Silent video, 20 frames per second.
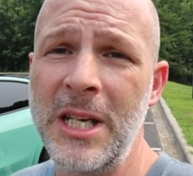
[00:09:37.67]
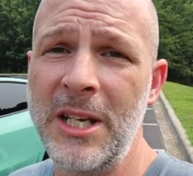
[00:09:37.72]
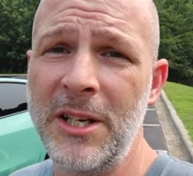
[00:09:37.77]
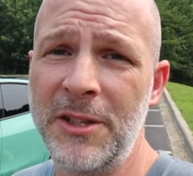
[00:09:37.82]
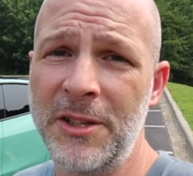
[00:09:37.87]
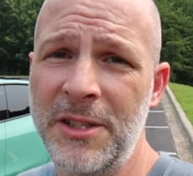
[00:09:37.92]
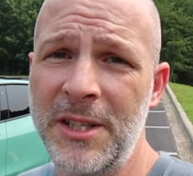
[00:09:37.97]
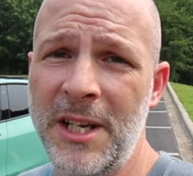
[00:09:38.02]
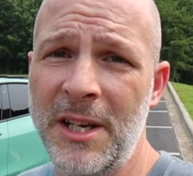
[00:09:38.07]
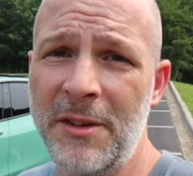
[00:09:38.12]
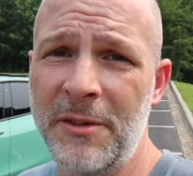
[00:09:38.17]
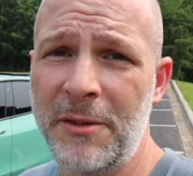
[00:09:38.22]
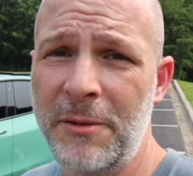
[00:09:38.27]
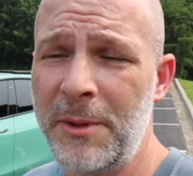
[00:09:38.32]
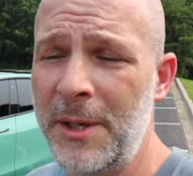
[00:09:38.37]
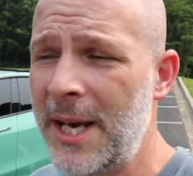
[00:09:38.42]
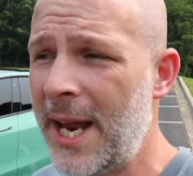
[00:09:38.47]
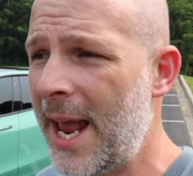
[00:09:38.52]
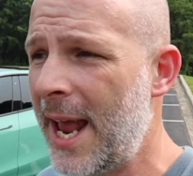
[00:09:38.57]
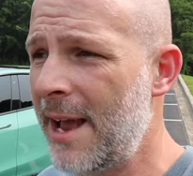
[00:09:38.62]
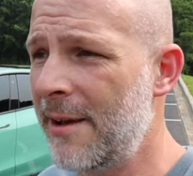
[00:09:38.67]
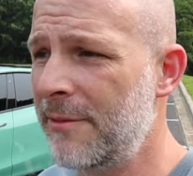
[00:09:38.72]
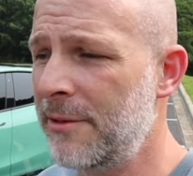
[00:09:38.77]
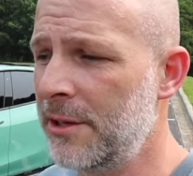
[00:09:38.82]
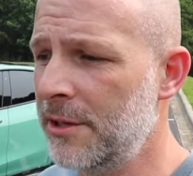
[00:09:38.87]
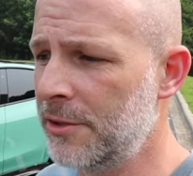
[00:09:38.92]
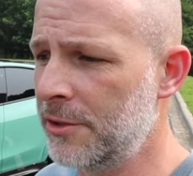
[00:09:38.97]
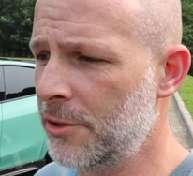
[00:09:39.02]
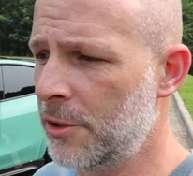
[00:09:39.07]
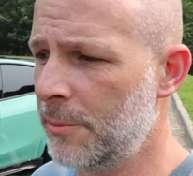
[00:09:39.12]
years now, 3.5
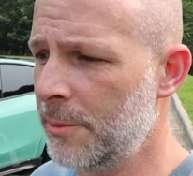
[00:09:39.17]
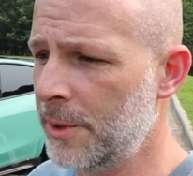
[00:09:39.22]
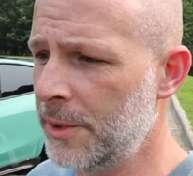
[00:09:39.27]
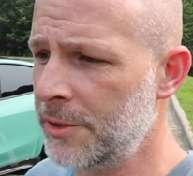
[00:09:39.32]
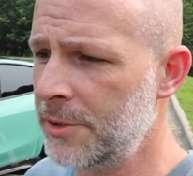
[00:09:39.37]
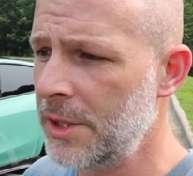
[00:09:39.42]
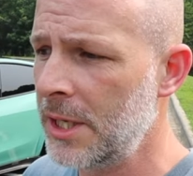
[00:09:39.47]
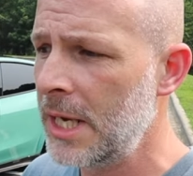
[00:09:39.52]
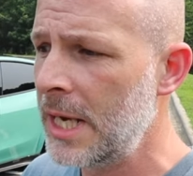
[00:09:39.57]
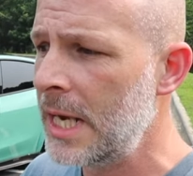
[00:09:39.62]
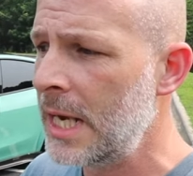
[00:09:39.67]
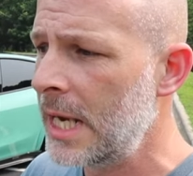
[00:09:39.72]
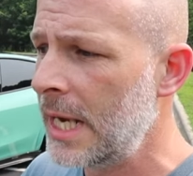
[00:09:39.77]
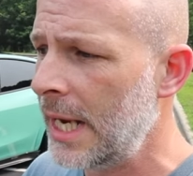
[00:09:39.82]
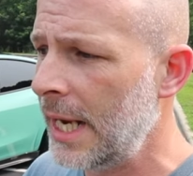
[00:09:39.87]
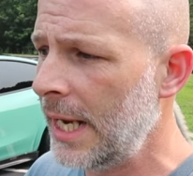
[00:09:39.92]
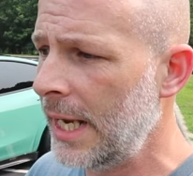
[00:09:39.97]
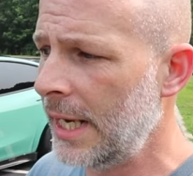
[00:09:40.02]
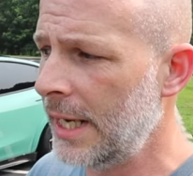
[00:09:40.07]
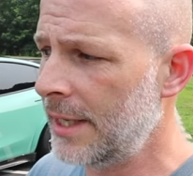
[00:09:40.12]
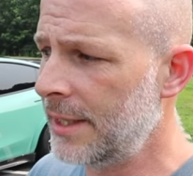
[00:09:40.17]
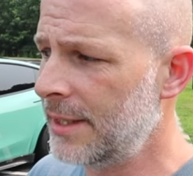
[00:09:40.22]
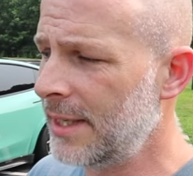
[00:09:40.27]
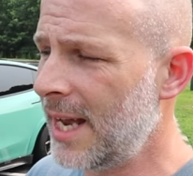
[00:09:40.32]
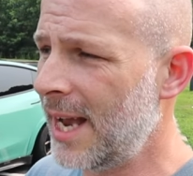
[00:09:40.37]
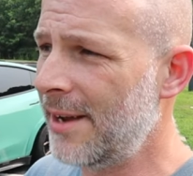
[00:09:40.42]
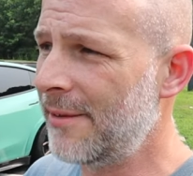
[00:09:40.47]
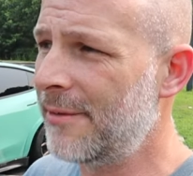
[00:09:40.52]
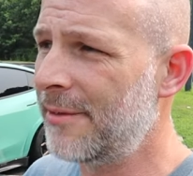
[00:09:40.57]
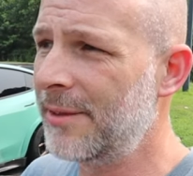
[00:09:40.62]
years almost, and
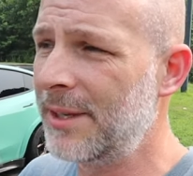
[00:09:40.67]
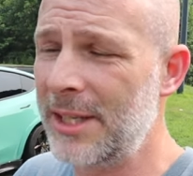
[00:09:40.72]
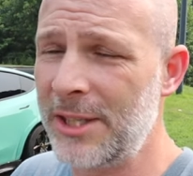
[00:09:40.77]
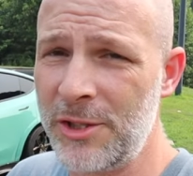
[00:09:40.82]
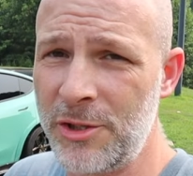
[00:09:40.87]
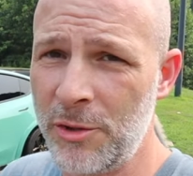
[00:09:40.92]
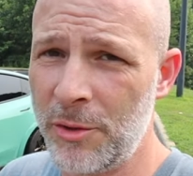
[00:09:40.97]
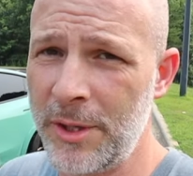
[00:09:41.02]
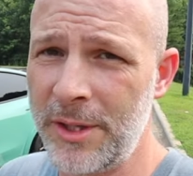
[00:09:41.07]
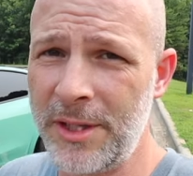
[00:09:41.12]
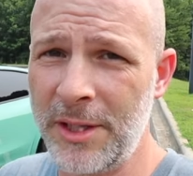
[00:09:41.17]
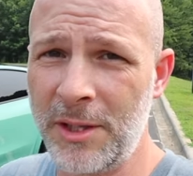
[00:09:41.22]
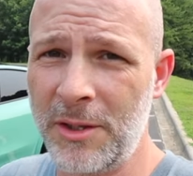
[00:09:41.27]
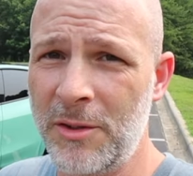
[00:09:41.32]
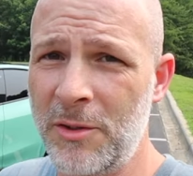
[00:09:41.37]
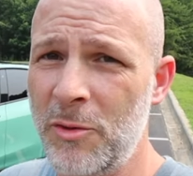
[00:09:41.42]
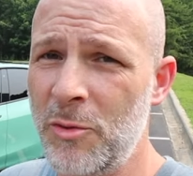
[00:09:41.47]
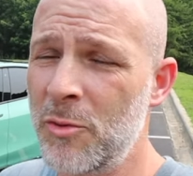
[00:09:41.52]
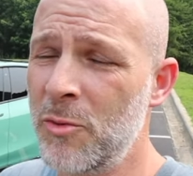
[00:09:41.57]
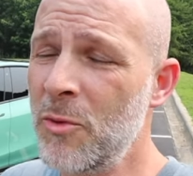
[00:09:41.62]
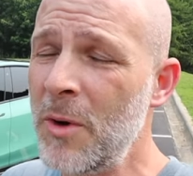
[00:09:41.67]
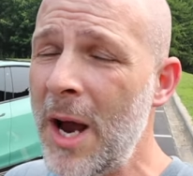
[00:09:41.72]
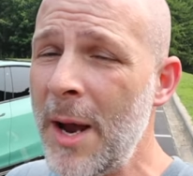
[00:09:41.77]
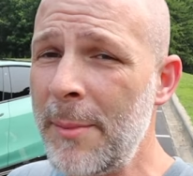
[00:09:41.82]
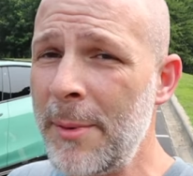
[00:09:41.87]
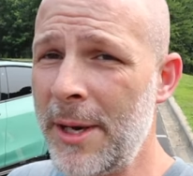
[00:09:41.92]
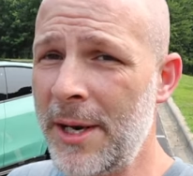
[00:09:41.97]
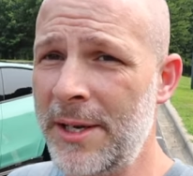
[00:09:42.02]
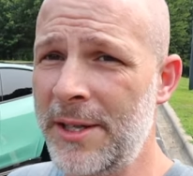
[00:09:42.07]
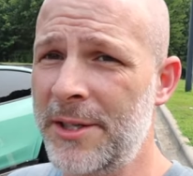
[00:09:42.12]
I've enjoyed the
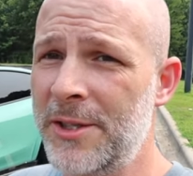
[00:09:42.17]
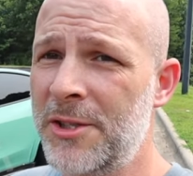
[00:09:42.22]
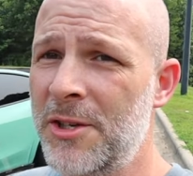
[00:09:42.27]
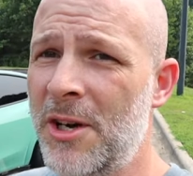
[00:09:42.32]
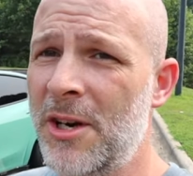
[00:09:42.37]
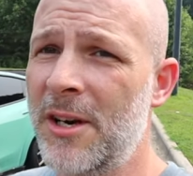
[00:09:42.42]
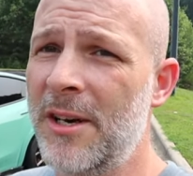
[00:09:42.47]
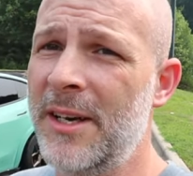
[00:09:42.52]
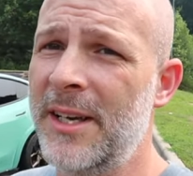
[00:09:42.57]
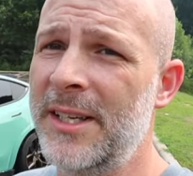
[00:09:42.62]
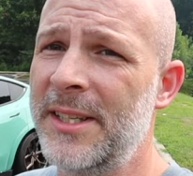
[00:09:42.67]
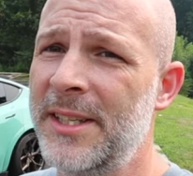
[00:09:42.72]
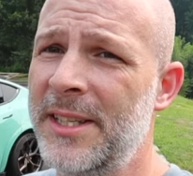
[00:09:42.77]
crap out of this car.